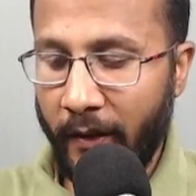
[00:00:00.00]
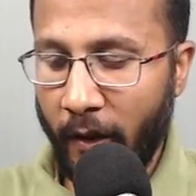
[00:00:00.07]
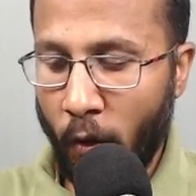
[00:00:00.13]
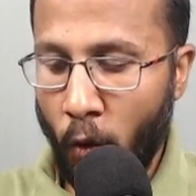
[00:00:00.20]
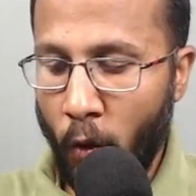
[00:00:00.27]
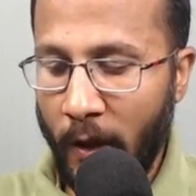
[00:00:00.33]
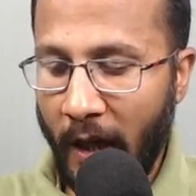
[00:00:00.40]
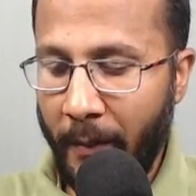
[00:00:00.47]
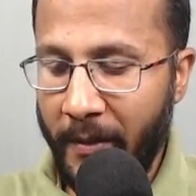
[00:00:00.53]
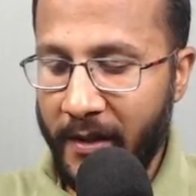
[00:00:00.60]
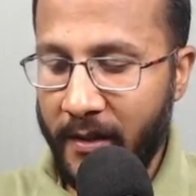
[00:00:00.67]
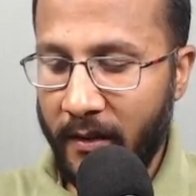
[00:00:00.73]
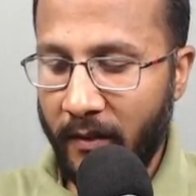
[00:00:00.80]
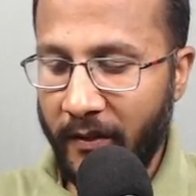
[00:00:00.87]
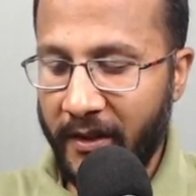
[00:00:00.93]
The row
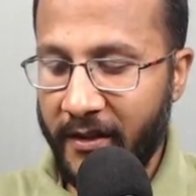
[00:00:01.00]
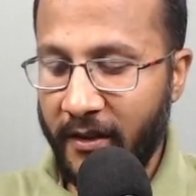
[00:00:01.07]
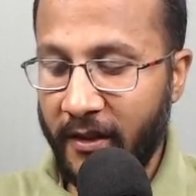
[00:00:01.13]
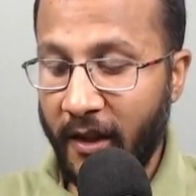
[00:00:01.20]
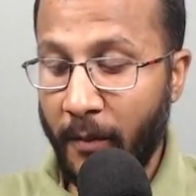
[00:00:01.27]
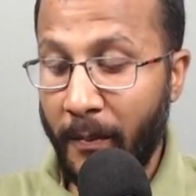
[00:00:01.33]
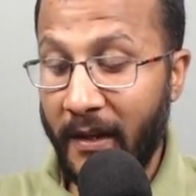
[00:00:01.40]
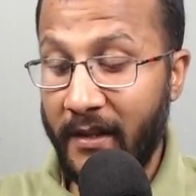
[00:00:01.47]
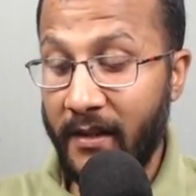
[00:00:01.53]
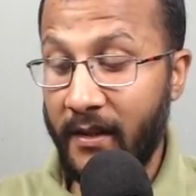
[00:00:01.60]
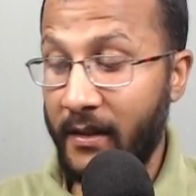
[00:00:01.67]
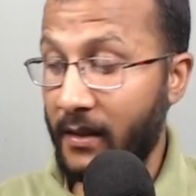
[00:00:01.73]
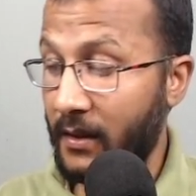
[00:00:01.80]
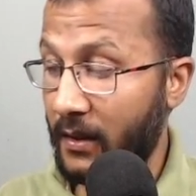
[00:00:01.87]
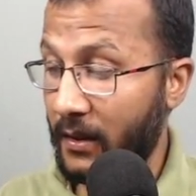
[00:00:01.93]
dimension of the resultant
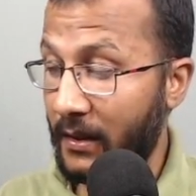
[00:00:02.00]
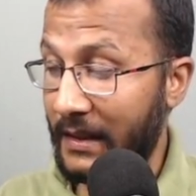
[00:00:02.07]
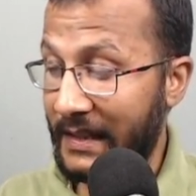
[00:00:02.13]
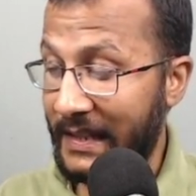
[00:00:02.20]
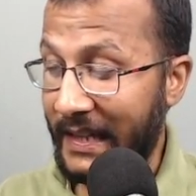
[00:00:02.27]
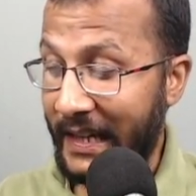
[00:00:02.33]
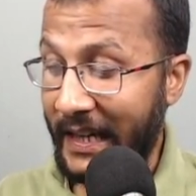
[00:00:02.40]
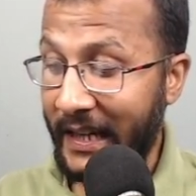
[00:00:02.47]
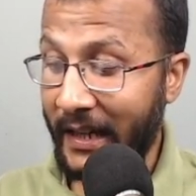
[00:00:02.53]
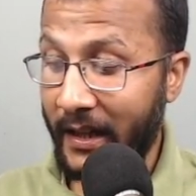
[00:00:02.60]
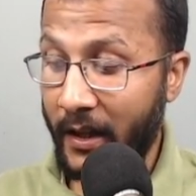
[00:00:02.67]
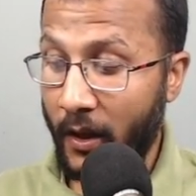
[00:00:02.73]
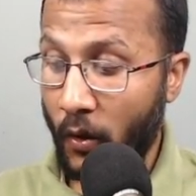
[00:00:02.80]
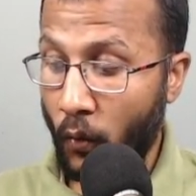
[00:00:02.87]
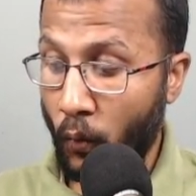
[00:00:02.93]
matrix C
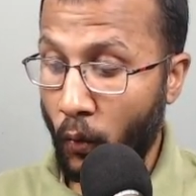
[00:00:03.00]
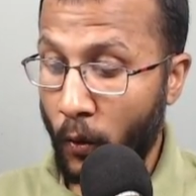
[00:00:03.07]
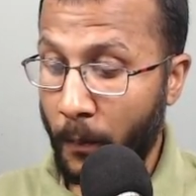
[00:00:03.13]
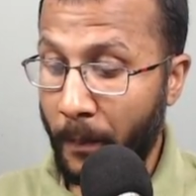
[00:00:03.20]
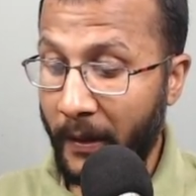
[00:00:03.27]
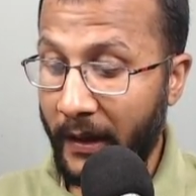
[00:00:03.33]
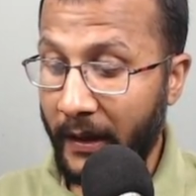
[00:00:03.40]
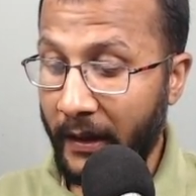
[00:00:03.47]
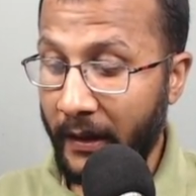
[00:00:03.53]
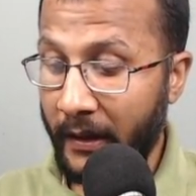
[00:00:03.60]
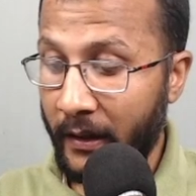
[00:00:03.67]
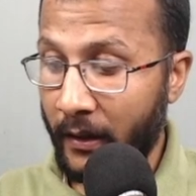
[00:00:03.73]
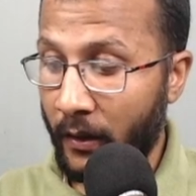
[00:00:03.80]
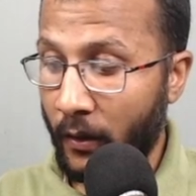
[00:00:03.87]
would be